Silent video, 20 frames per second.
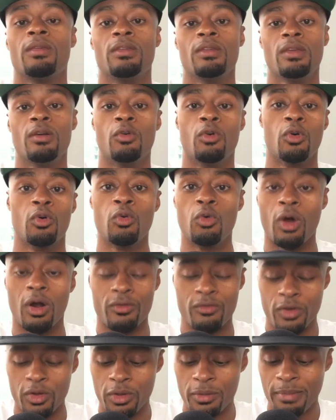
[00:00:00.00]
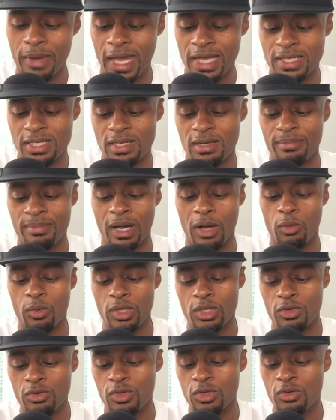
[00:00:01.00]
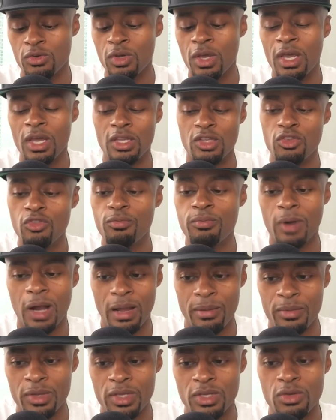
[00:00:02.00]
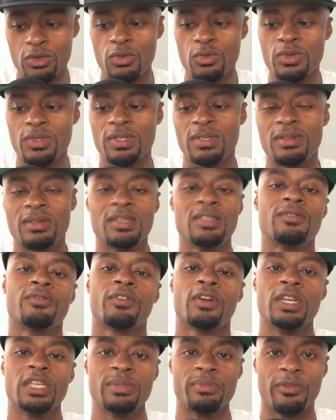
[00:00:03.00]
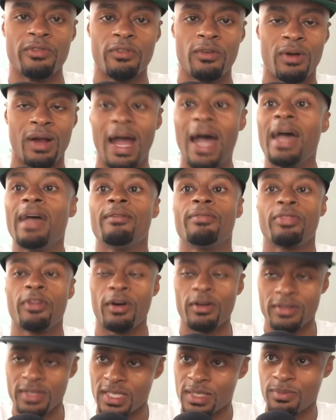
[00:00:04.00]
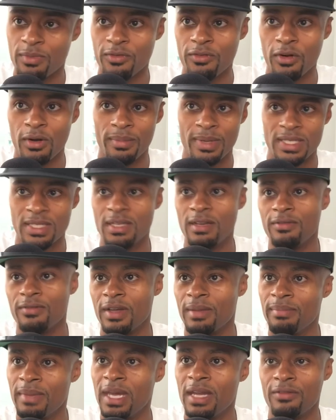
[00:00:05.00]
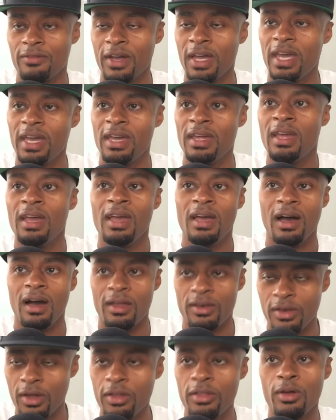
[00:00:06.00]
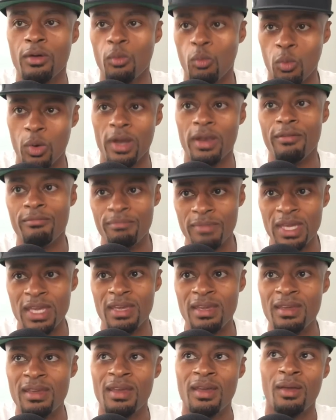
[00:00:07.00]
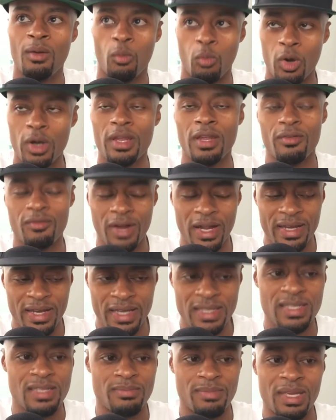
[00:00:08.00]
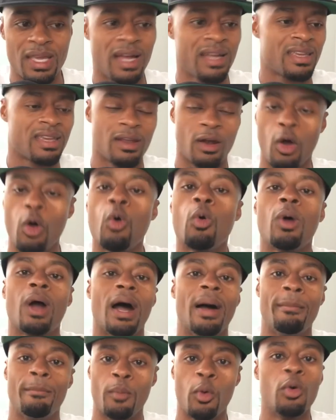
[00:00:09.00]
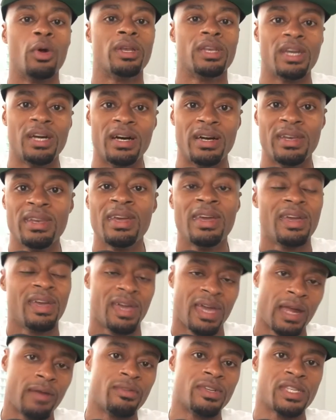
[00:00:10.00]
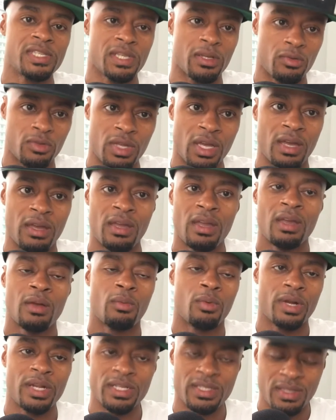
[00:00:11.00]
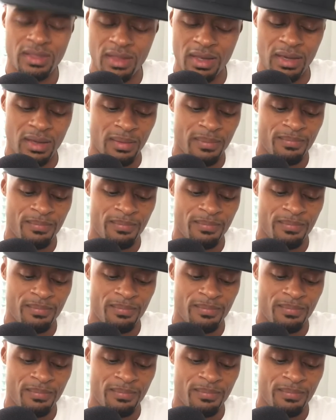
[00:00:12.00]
or who are really passionate about what you do, you've probably used this phrase before. I have thought this before myself. Like, man, if I had another one of me working right next to me, I could get a whole lot more done every single day. Well, here's the thing.